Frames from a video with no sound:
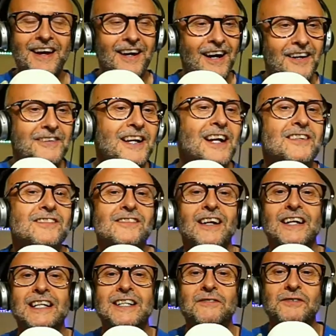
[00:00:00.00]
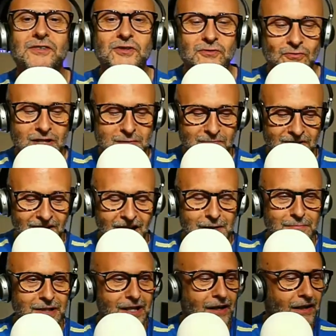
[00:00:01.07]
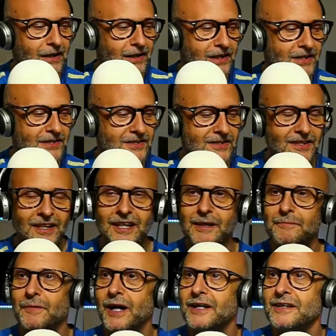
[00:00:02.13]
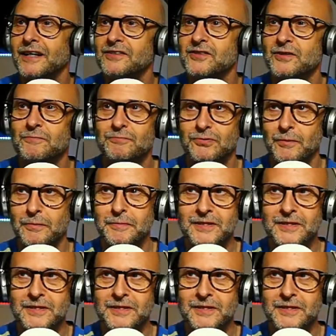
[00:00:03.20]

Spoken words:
Okay, slightly different stream tonight because, as you can probably